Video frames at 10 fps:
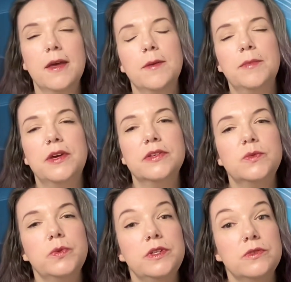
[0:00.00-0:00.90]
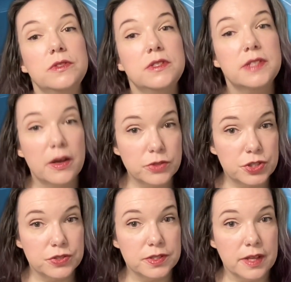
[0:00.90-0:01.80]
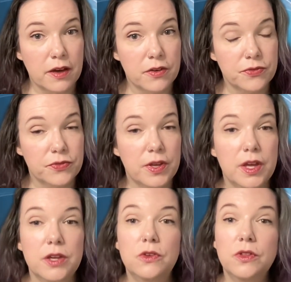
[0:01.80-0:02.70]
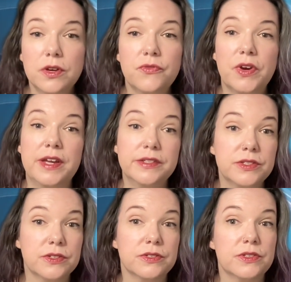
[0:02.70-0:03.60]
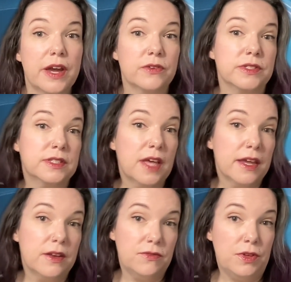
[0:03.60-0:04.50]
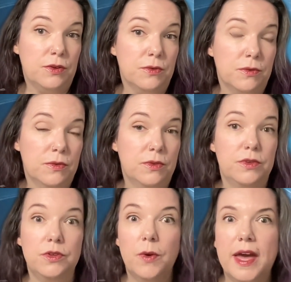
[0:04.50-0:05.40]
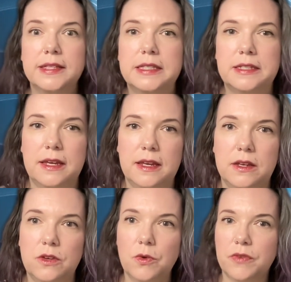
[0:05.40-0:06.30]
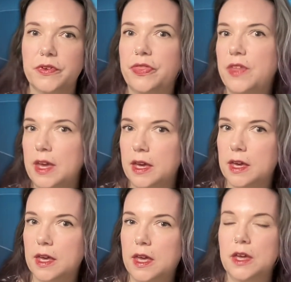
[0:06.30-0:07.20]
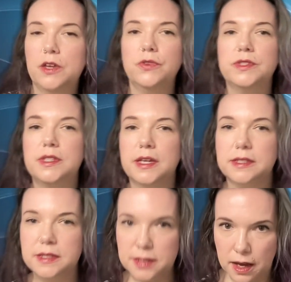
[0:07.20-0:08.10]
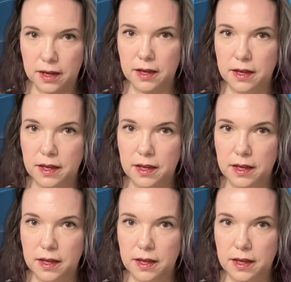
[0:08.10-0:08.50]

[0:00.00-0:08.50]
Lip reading: Because when you doubt yourself, you look for answers outside of you. You hesitate, you overthink, you stay stuck.